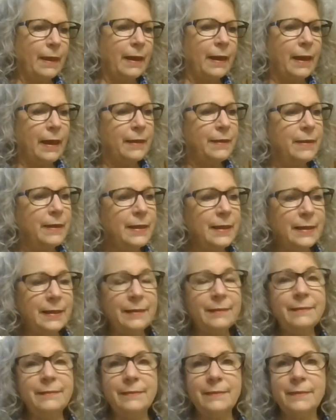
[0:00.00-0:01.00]
And
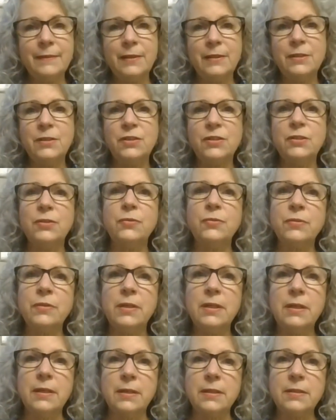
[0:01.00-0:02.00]
then consider
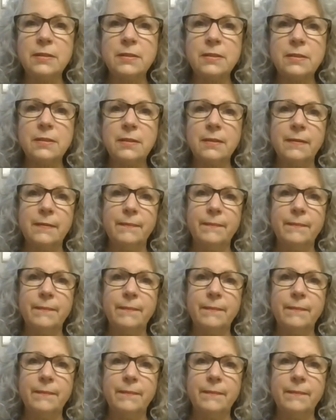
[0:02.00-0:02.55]
this.